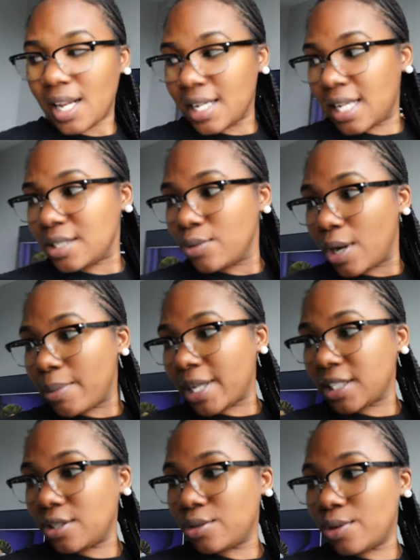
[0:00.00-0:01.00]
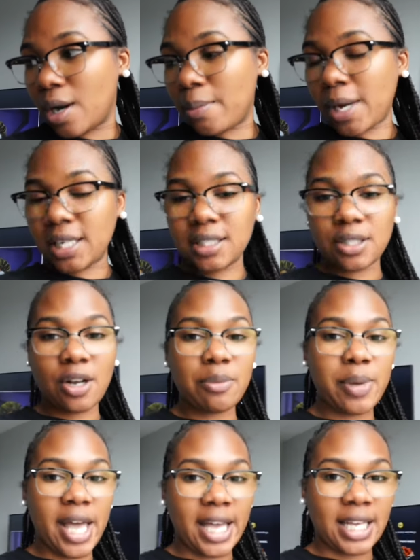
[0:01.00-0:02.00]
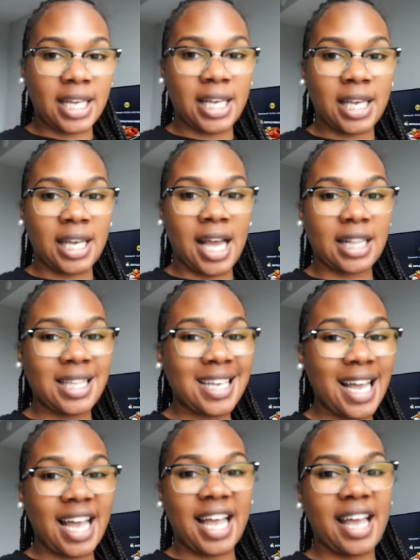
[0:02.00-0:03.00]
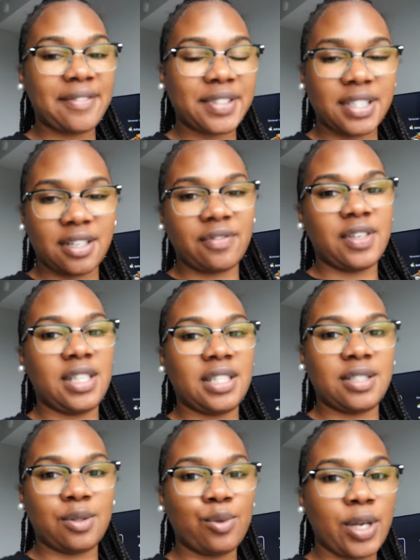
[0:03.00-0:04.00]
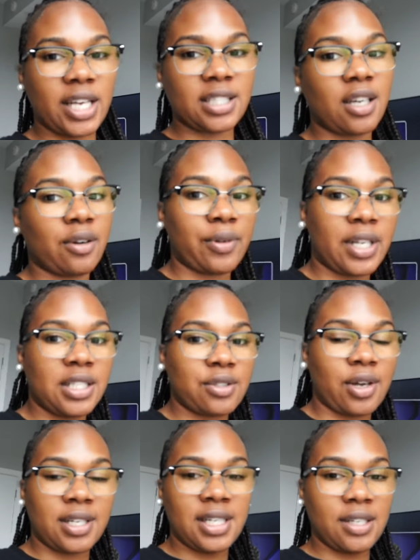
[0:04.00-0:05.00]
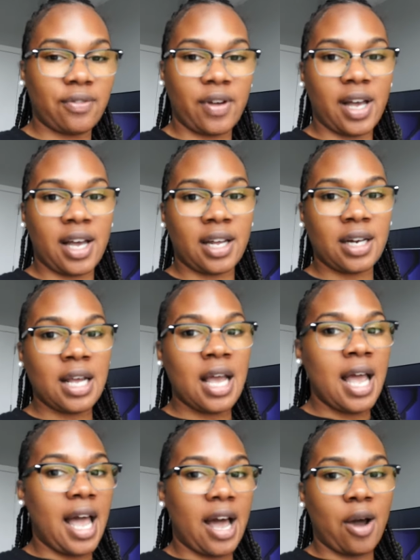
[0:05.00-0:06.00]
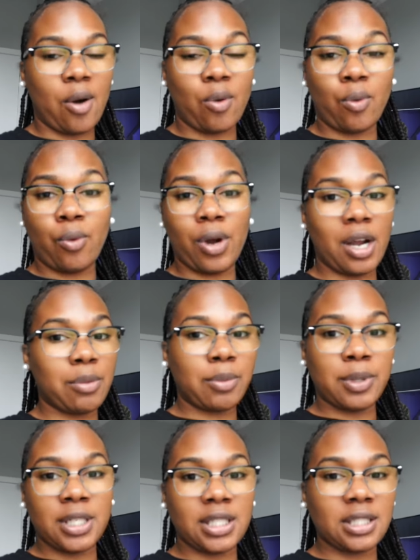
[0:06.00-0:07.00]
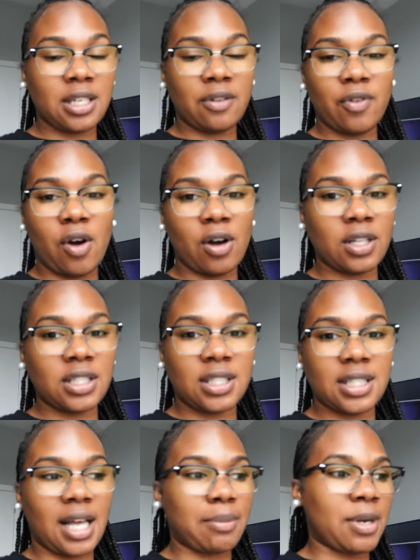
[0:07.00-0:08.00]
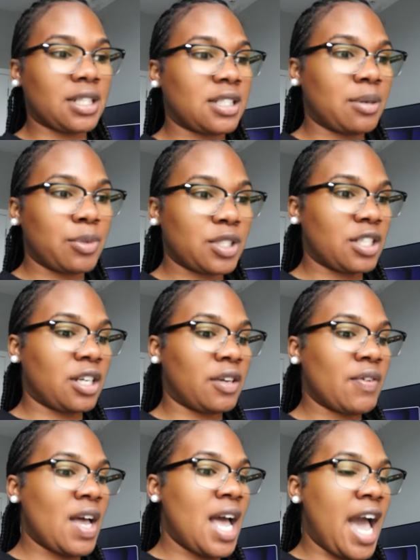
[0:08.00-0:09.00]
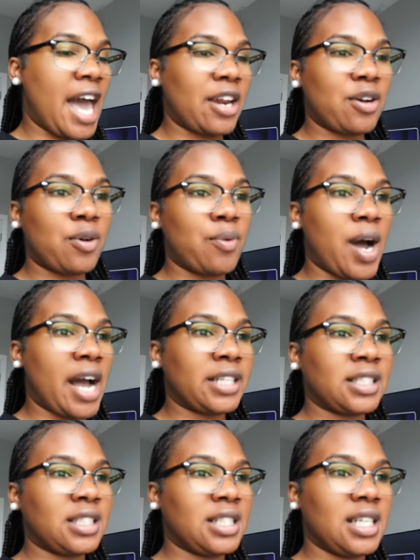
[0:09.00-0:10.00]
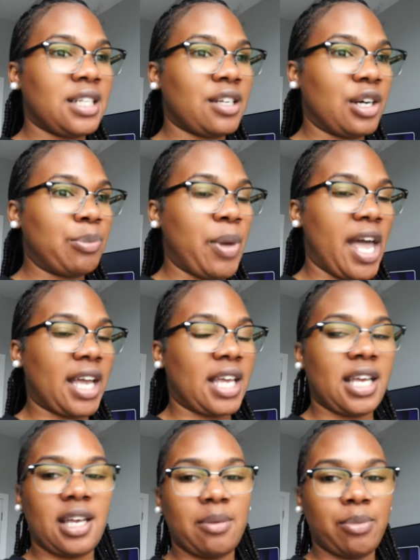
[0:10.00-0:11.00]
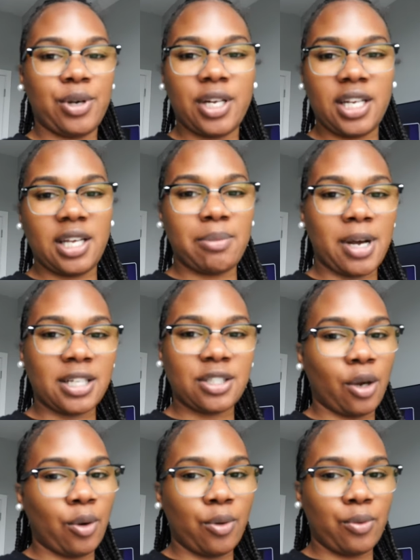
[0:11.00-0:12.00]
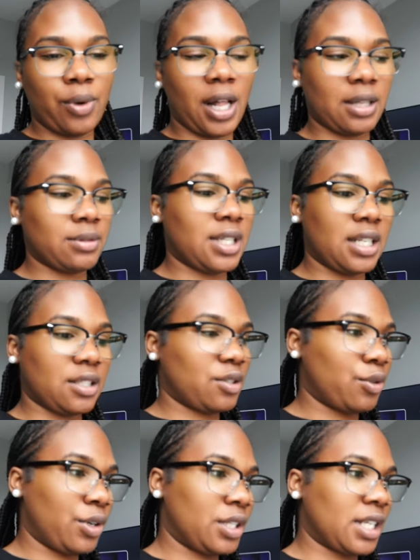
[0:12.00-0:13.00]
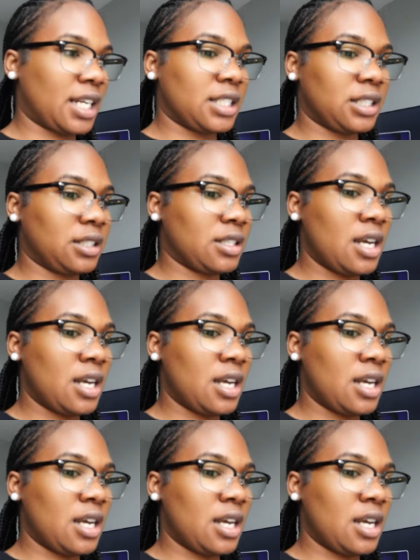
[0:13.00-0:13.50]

that's what I'm about to do. I'm about to start packing. I think I have stuff in this suitcase already, so I need to find out where I'm gonna put this stuff. All this is like my summer stuff. I don't know why I just didn't unpack it and put it in my tote while I was at the storage. I just